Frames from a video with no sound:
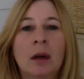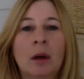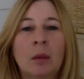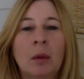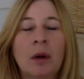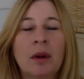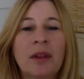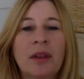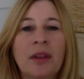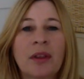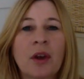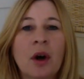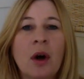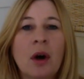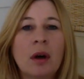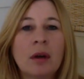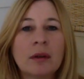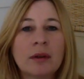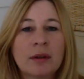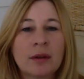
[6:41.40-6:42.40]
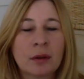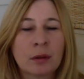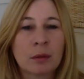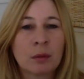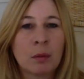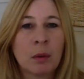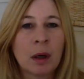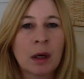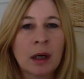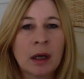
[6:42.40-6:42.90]
What thoughts or
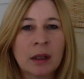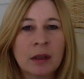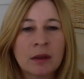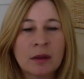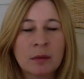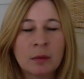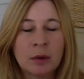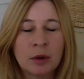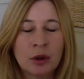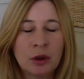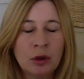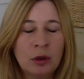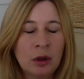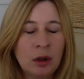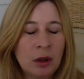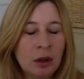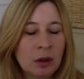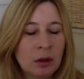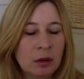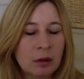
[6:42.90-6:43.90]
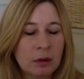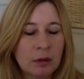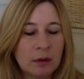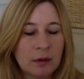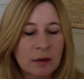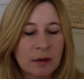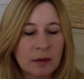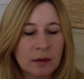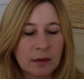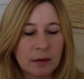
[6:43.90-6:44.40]
words would you
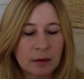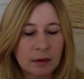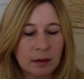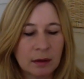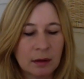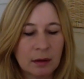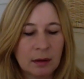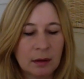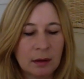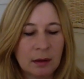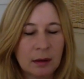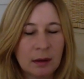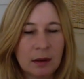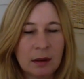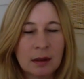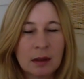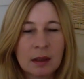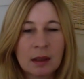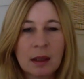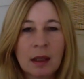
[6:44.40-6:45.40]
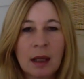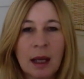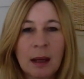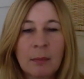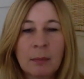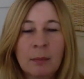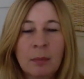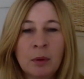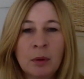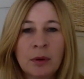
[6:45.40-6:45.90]
use to
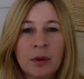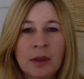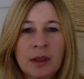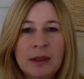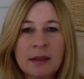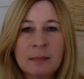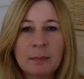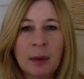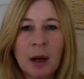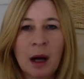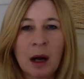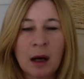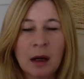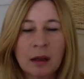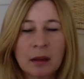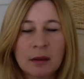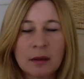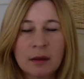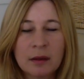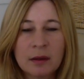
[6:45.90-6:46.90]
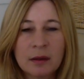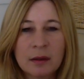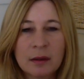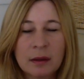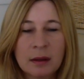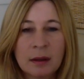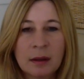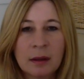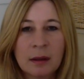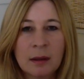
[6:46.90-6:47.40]
let both these parts
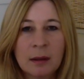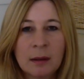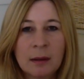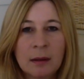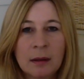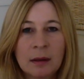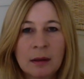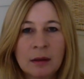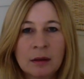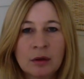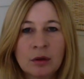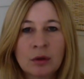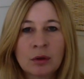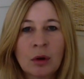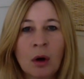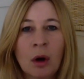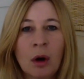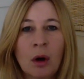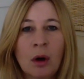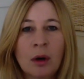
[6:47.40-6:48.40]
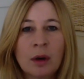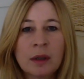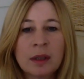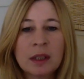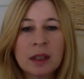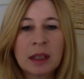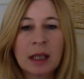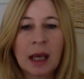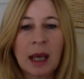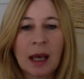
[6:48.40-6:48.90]
draw
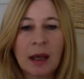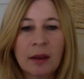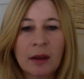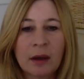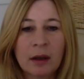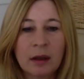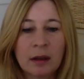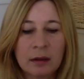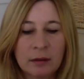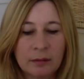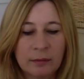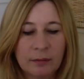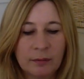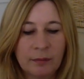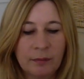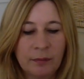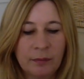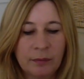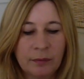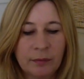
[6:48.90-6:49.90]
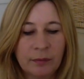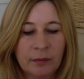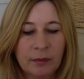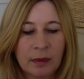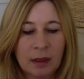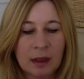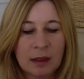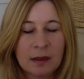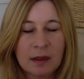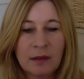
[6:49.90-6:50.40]
together
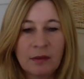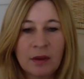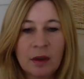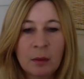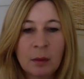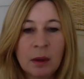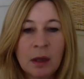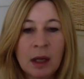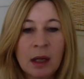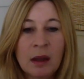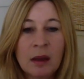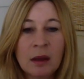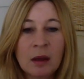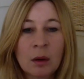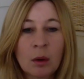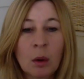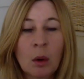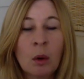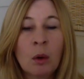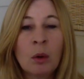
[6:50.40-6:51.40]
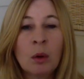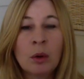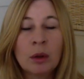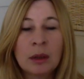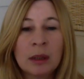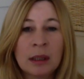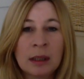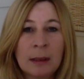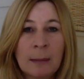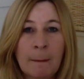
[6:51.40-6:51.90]
as if they were in their own
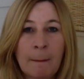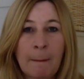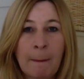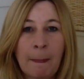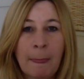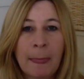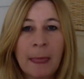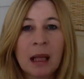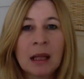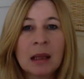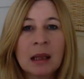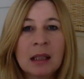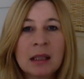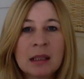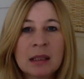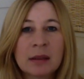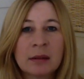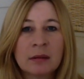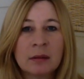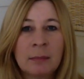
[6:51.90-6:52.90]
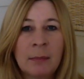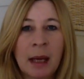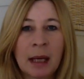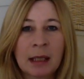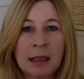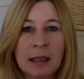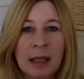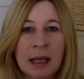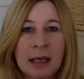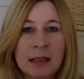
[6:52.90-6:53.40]
little
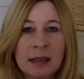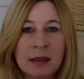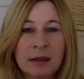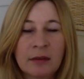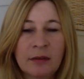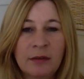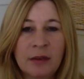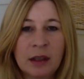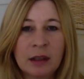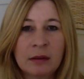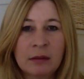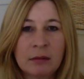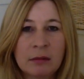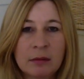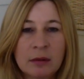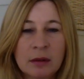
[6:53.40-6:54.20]
magnetic field,